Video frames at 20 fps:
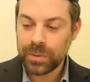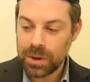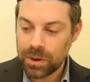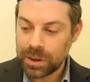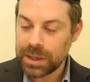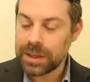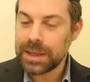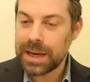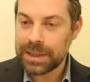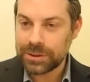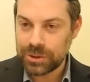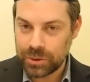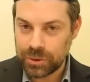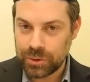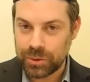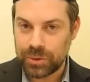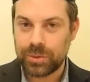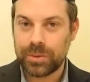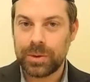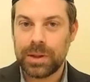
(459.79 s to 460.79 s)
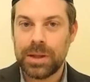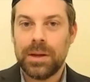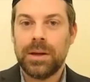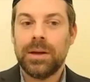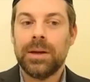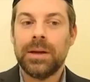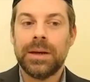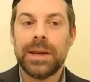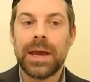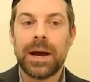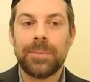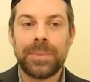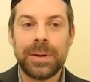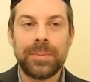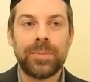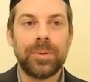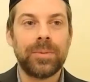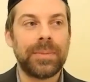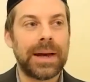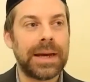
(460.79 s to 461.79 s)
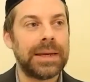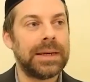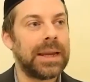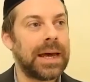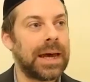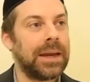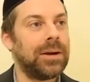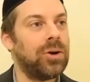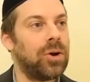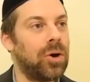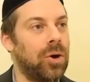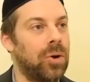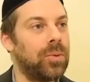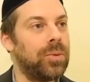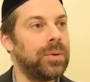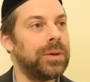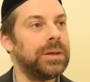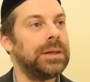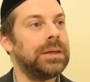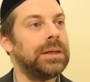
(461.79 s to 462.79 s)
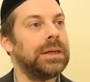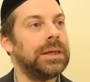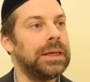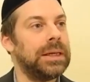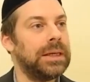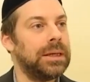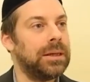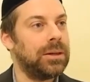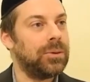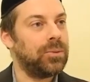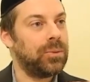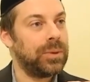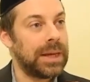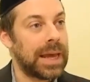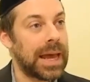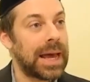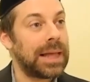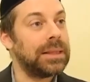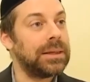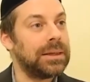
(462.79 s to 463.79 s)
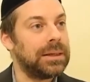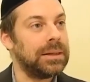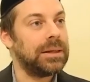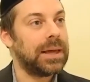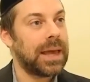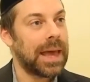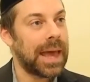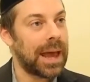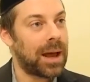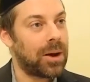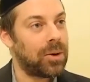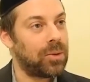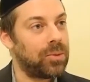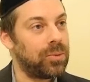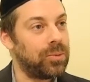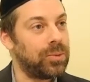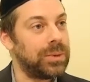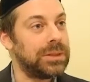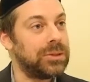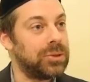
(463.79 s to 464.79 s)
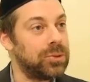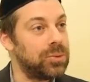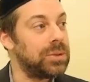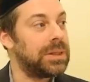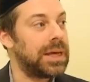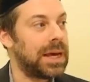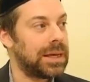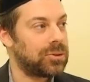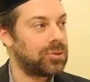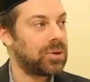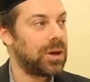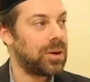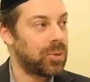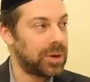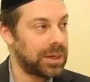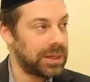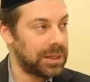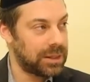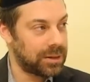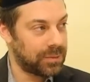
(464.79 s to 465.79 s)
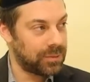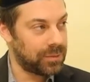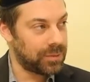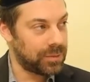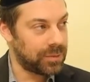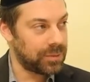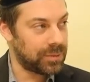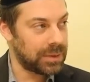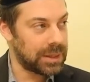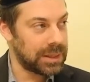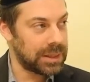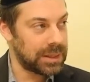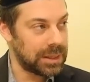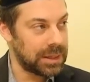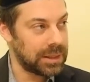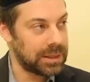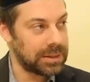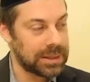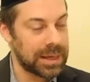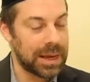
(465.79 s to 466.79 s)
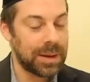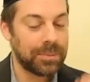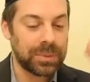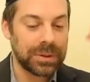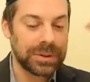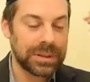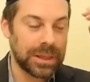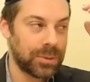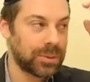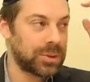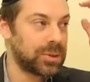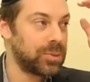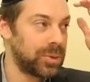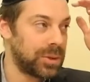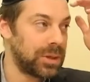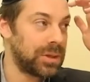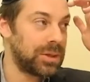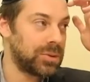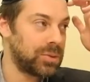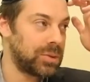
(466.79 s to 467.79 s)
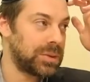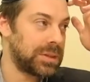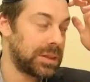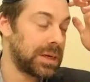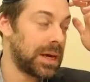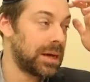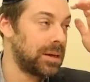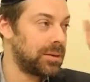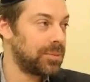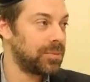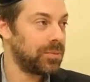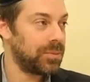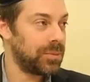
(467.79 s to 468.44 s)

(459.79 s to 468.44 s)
Okay, that's true. Now, people might not know in reality how we do that, so I want to give examples. That's what we're going to do tonight.